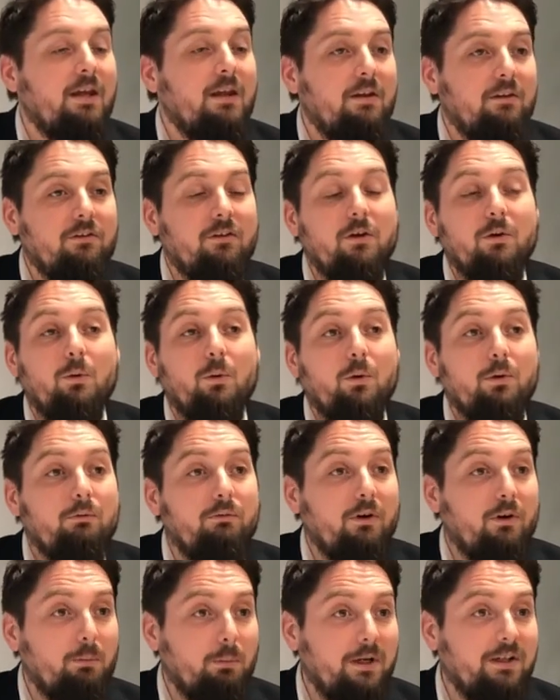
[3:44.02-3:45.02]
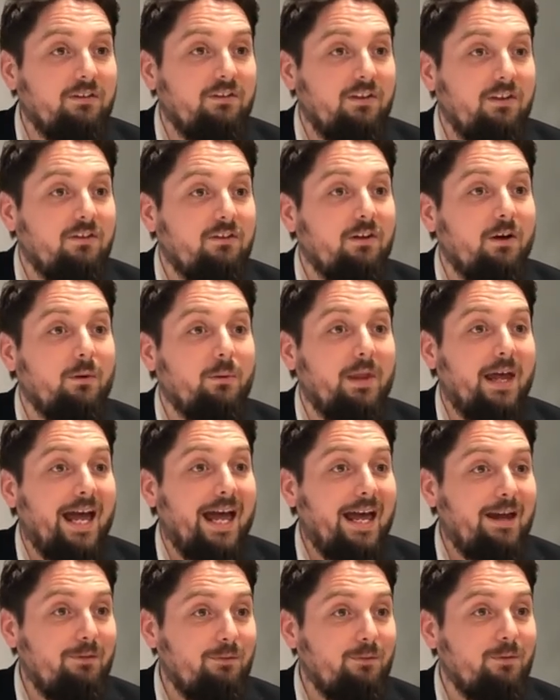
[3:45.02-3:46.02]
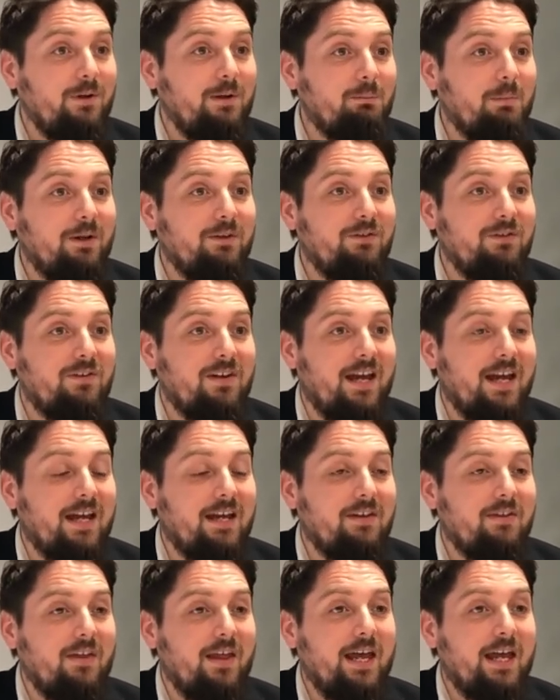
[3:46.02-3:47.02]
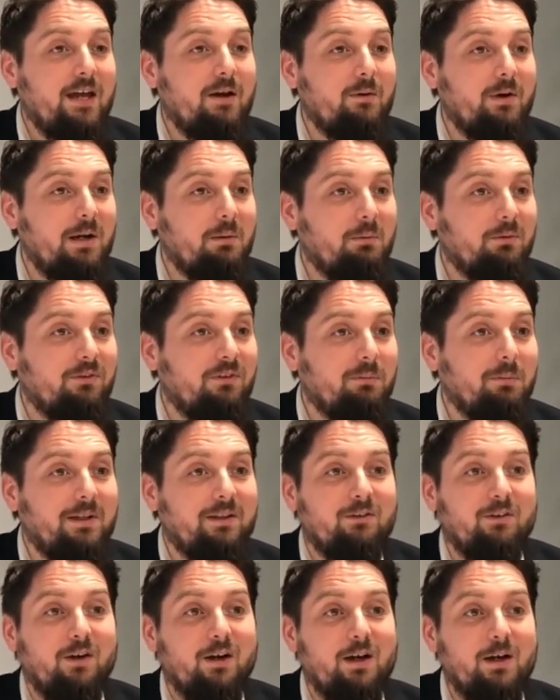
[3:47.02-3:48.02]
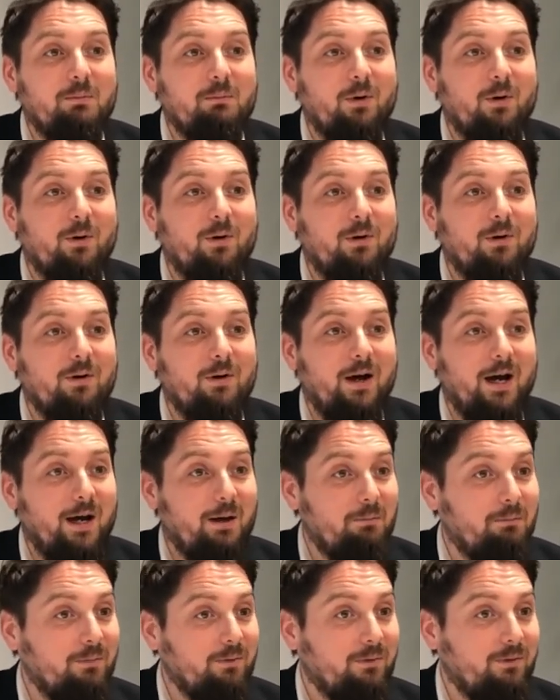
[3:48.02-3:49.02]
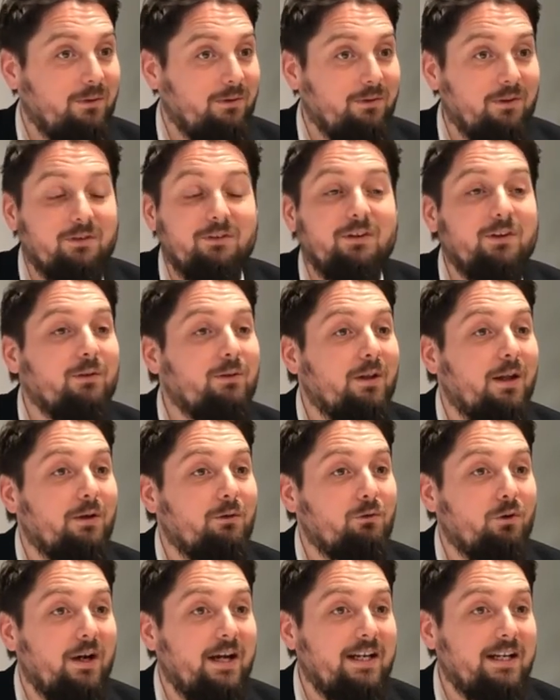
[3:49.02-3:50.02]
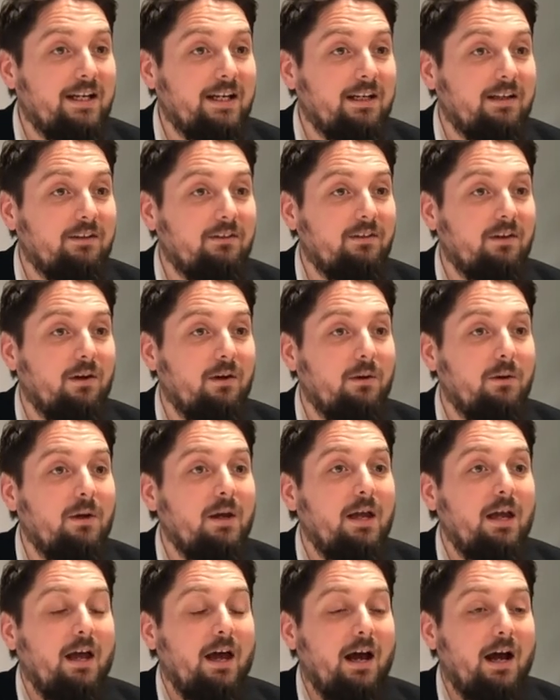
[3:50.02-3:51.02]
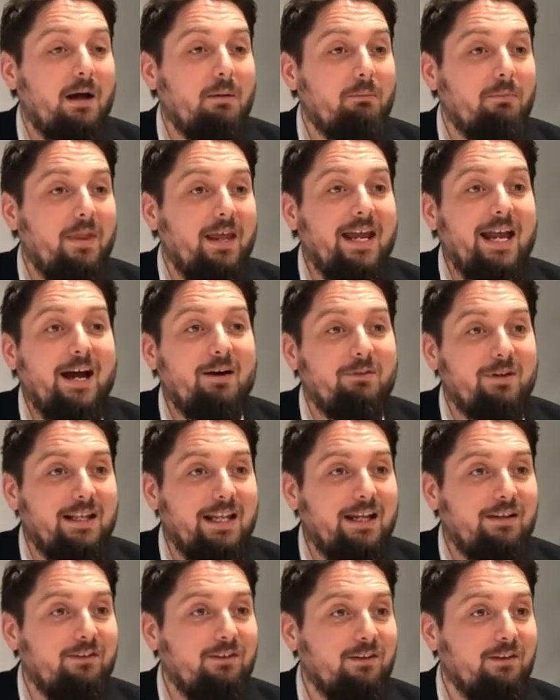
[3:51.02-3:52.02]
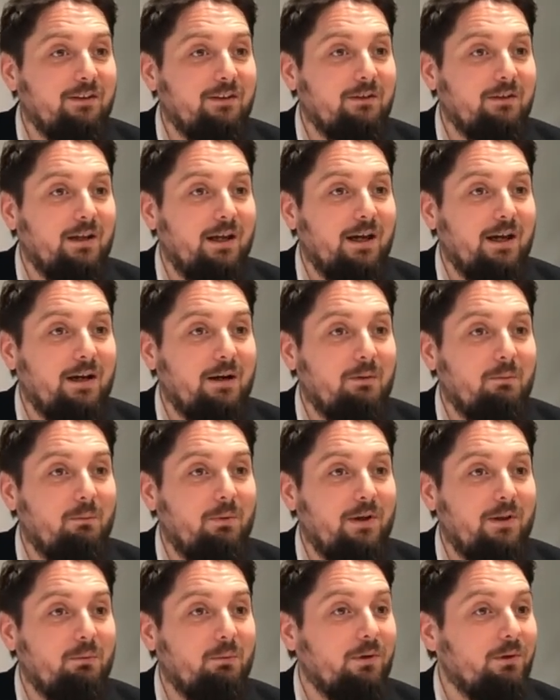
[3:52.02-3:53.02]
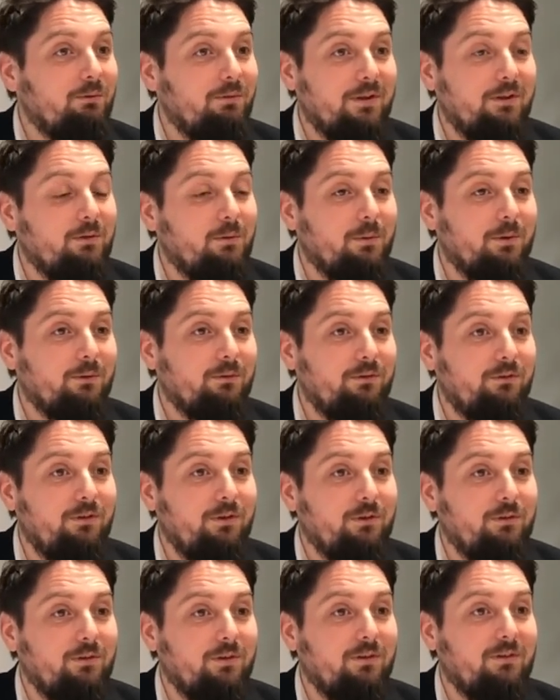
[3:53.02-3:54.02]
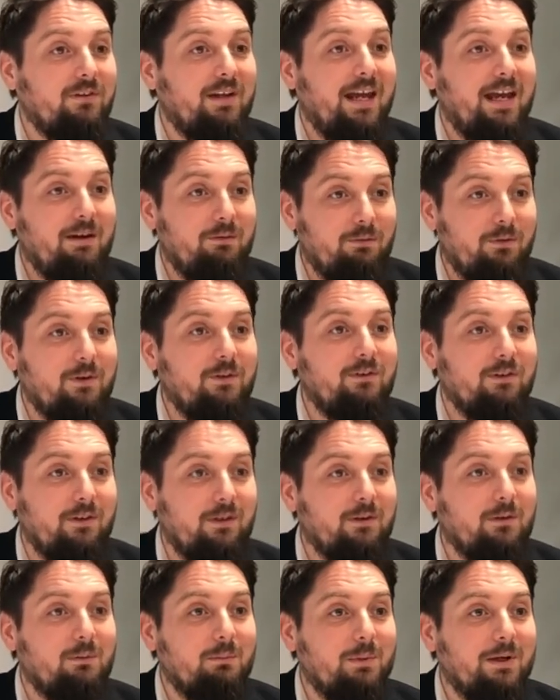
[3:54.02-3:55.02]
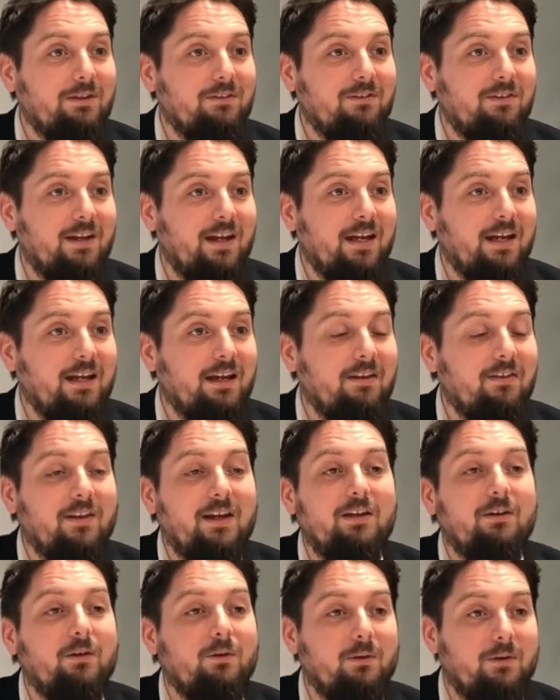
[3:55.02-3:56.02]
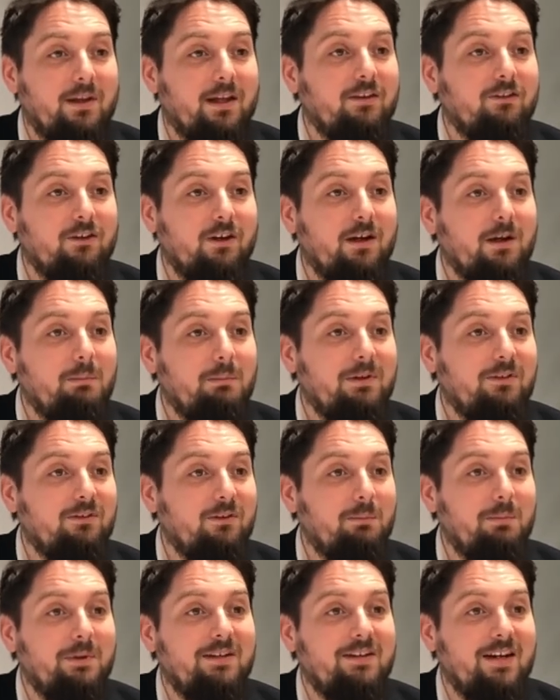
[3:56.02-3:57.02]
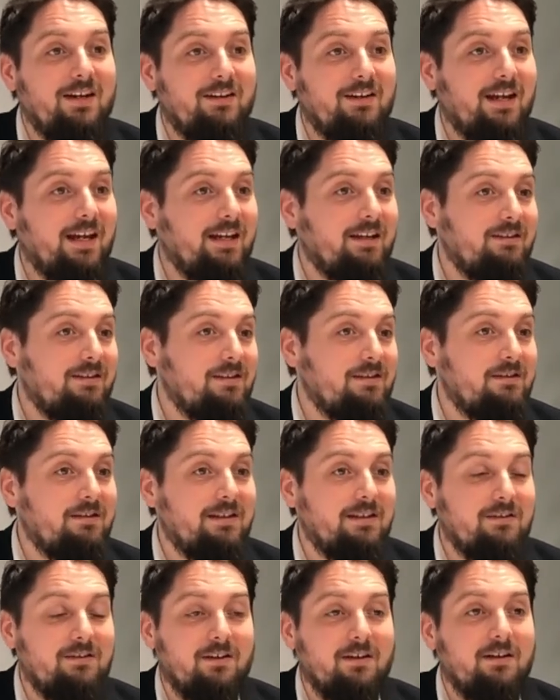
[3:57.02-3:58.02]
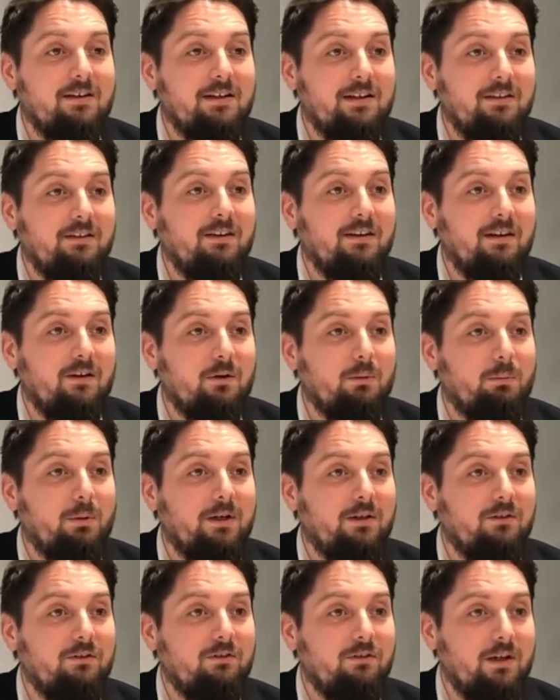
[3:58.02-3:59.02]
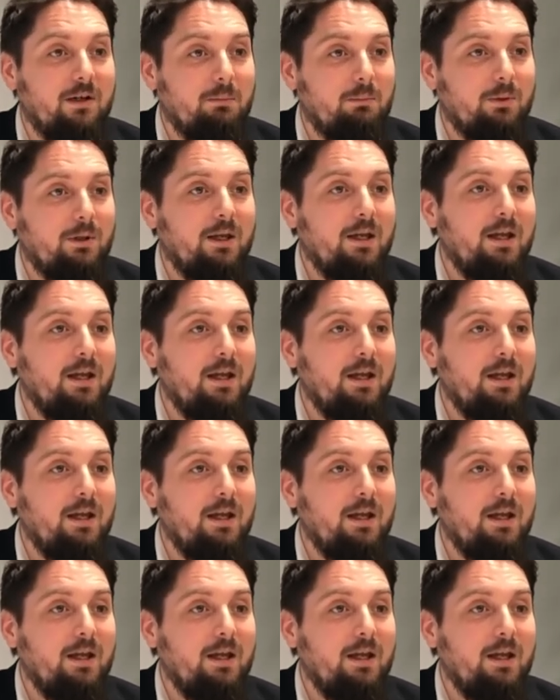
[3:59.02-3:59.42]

So all of our apprentices know that every Monday they are able to spend time on conducting online training. So they have a lesson with one of Interqual's tutors every single Monday, and they know that time is to be dedicated entirely to their apprenticeship.